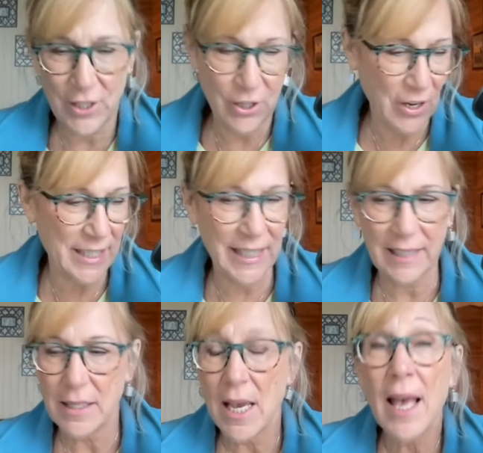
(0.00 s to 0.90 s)
than you guys
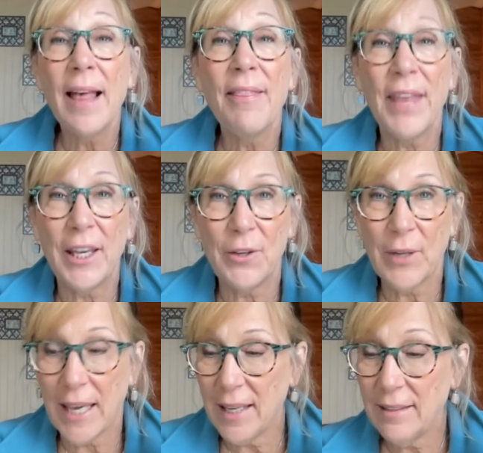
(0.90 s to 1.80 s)
need. Thank you
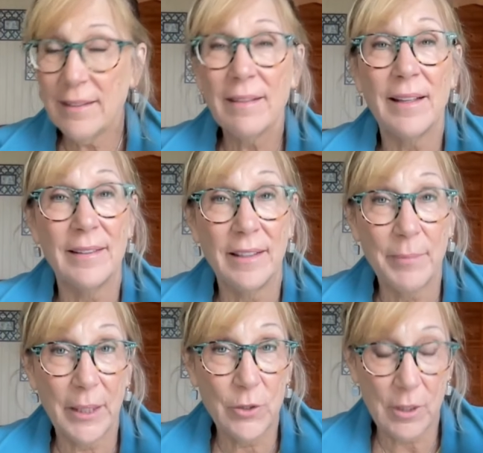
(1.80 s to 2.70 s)
again. I love
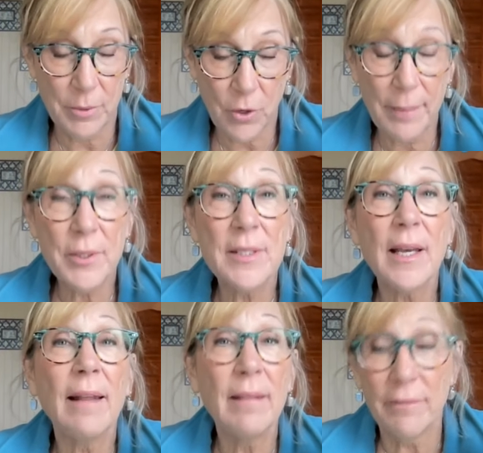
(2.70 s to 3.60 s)
my new subscribers.
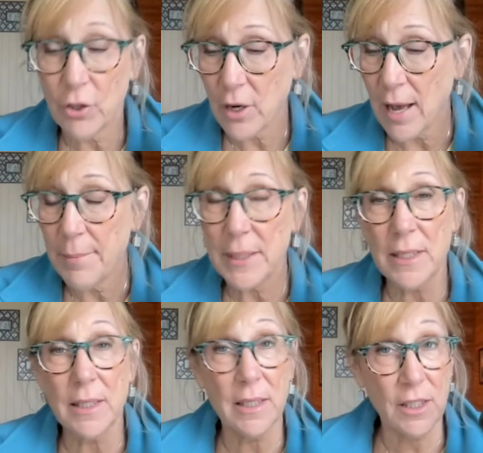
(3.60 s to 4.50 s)
I love your
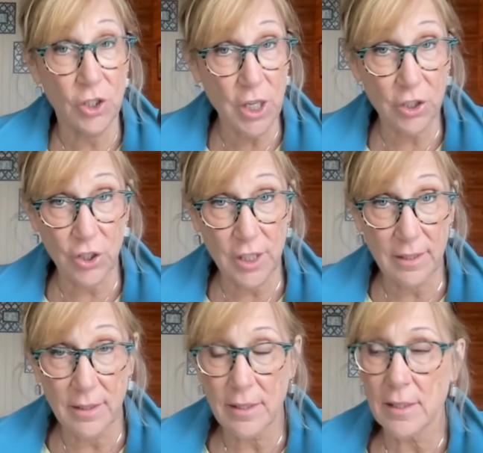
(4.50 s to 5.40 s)
comments and
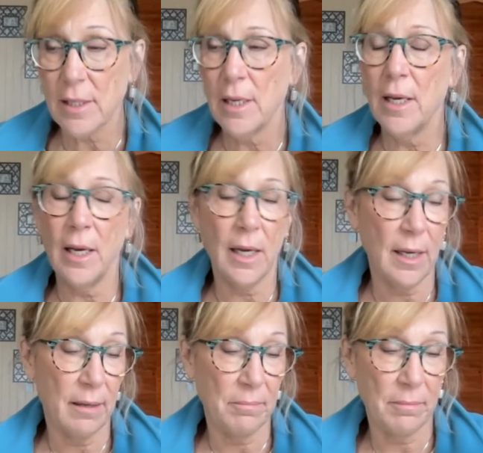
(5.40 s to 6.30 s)
suggestions.
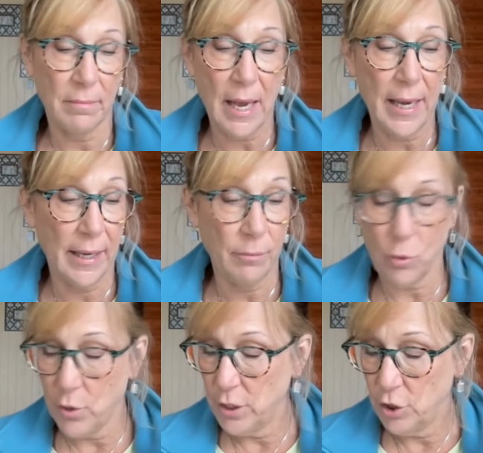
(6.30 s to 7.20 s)
Um, I am
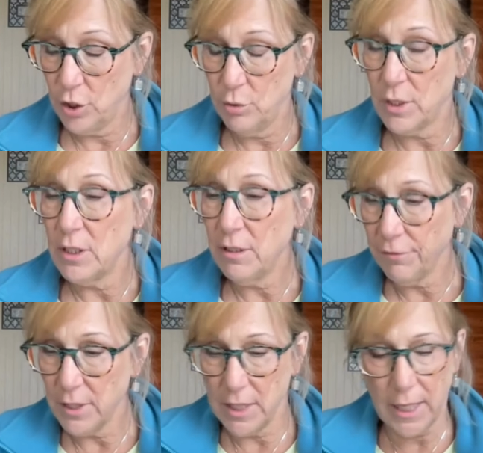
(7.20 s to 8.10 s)
going to use a
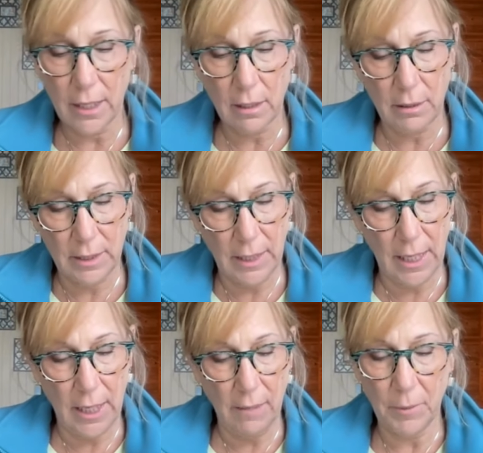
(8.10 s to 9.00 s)
different deck
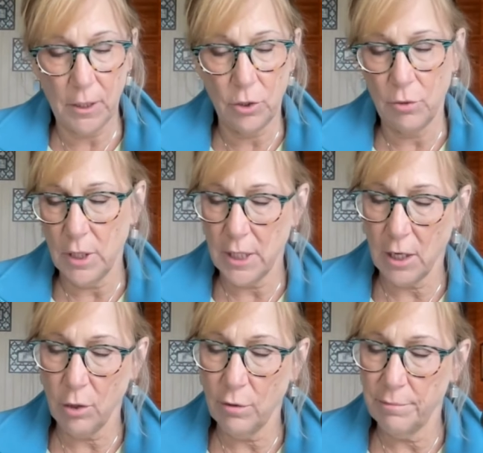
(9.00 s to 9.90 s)
today. I'm going to do the
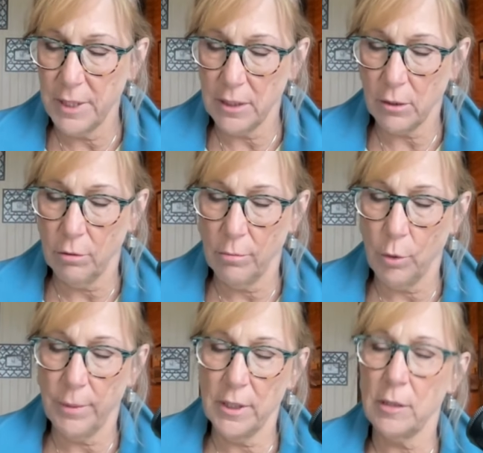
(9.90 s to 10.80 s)
Tarot of Mystical
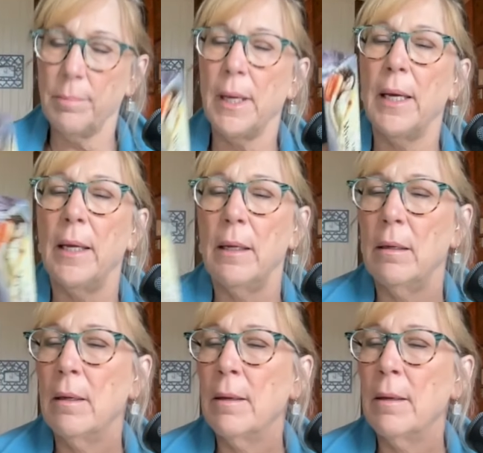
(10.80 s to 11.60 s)
Moments by